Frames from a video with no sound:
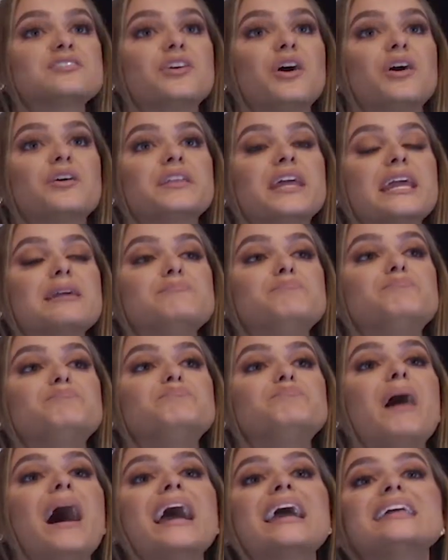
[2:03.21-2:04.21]
called a
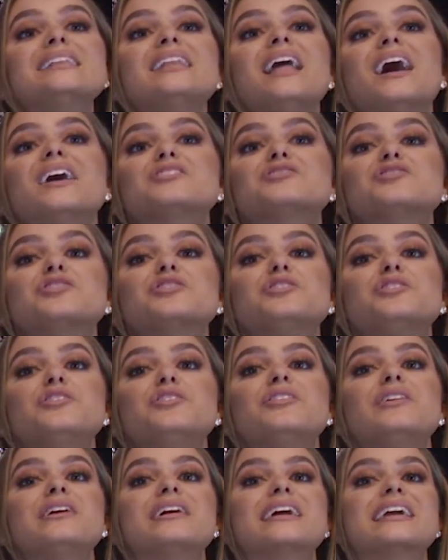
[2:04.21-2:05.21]
biological
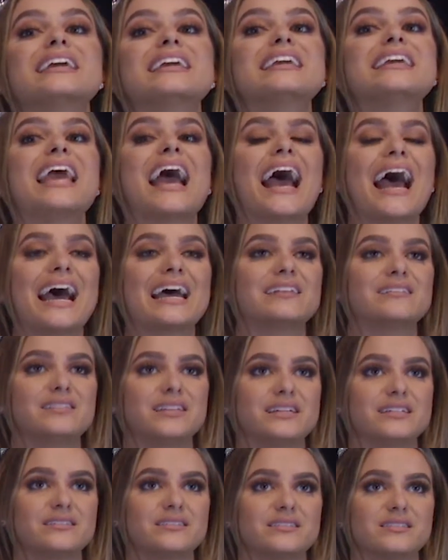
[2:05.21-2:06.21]

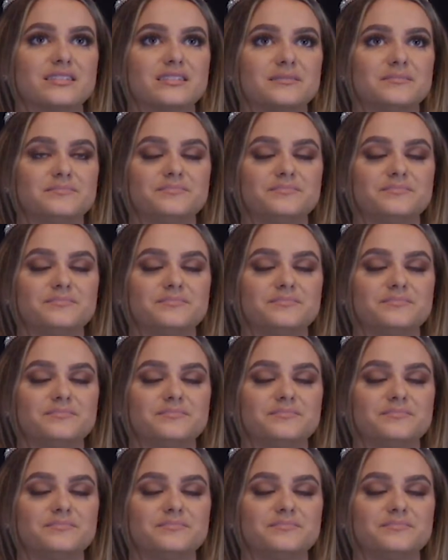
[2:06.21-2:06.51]
catalyst.